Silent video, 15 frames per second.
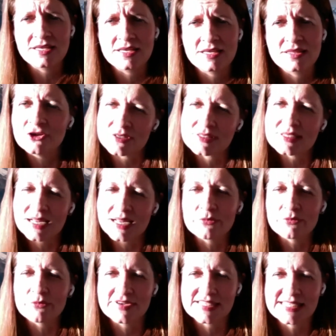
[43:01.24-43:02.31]
And I think, you know, there's a
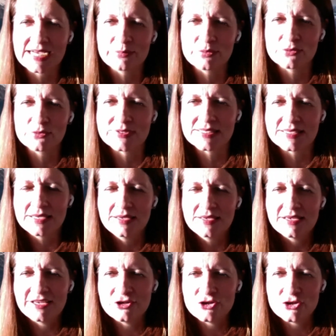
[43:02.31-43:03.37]
number of examples
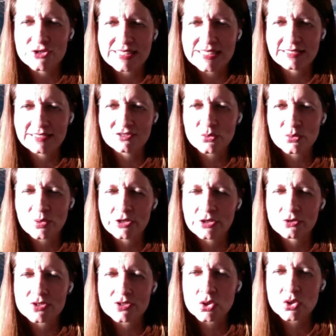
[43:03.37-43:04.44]
in New Zealand where
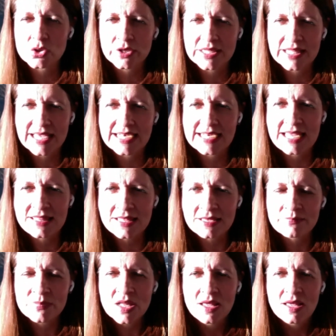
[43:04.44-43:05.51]
we're not strong at that
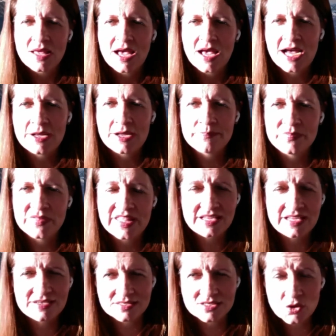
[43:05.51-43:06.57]
either.
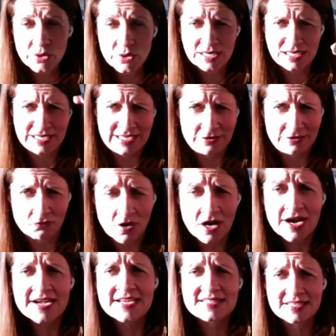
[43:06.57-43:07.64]
That is quickly
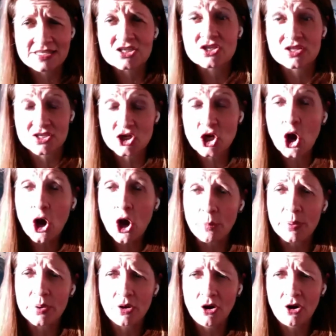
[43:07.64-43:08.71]
rising to the
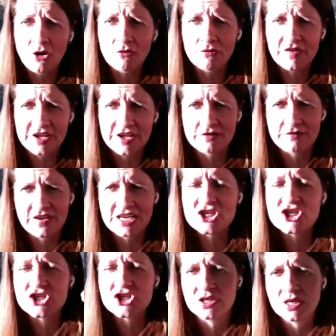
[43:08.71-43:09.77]
top of
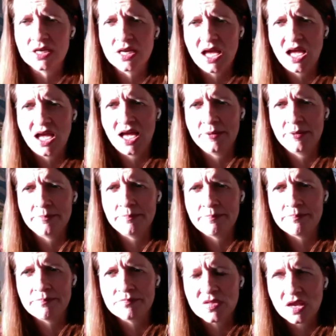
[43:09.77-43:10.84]
innovation
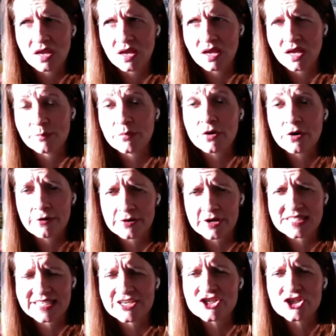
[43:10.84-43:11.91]

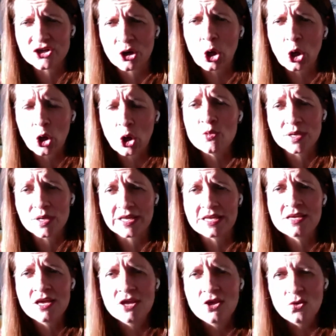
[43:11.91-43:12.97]
prioritization
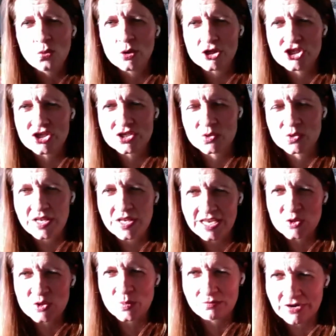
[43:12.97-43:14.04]
globally, which is we
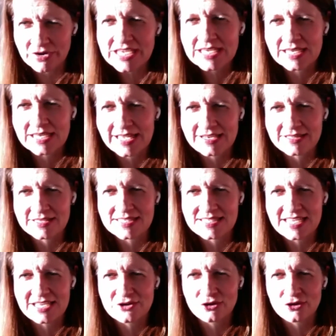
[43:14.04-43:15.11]
need to be regulating
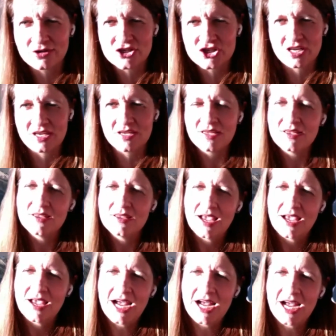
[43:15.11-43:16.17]
this technology
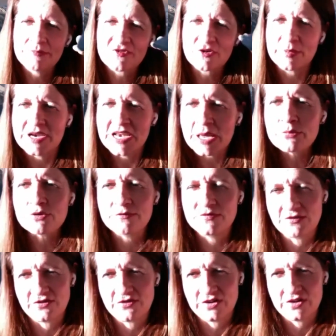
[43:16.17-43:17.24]
from a number
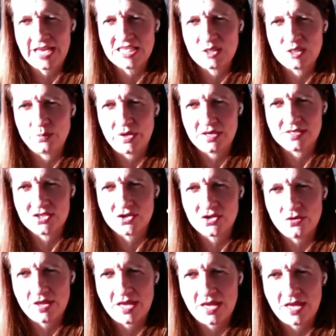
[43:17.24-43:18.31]
of different aspects
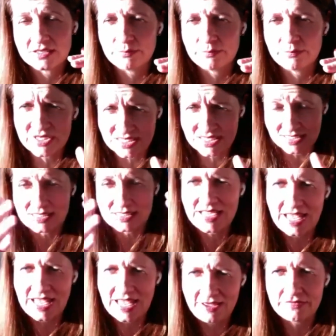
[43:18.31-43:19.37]
so that
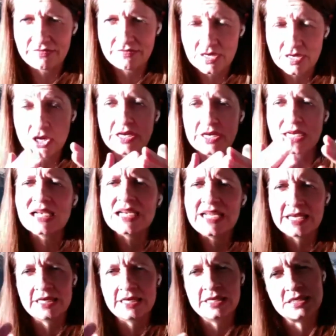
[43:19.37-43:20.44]
businesses have kind of
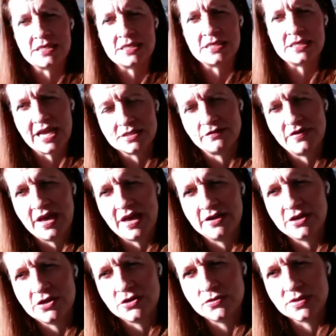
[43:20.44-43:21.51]
clear indicators
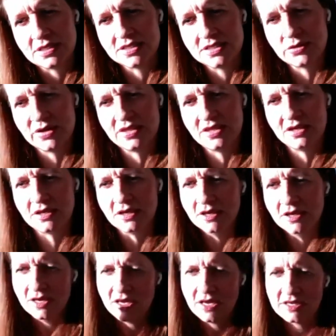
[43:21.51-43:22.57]
of how to use it. So I
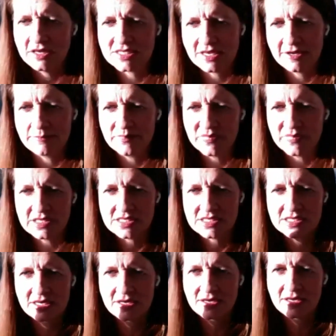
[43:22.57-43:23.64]
think it's a
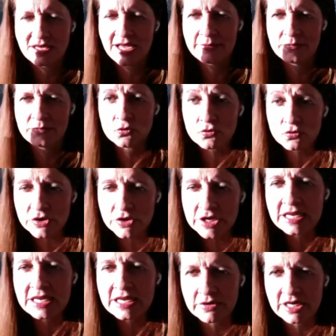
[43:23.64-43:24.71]

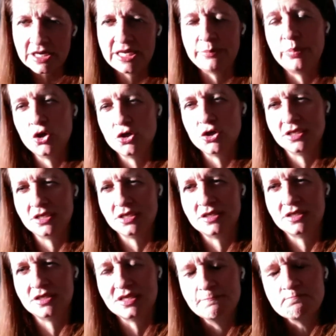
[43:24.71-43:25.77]
really, really
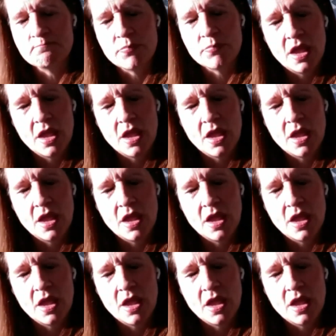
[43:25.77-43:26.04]
pertinent